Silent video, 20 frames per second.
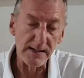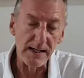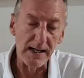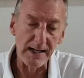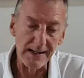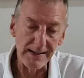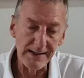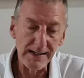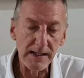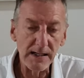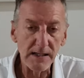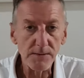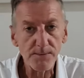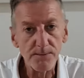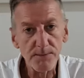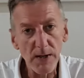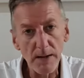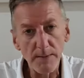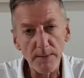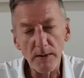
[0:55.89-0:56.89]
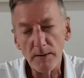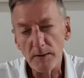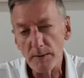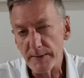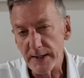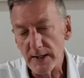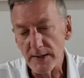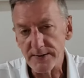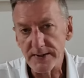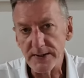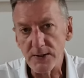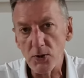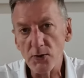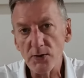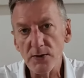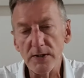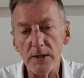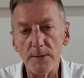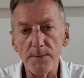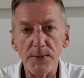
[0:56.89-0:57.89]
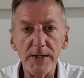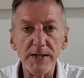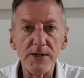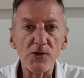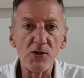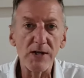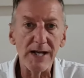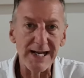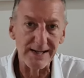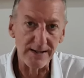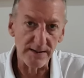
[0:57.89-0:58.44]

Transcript: And I think that's primarily because he doesn't appreciate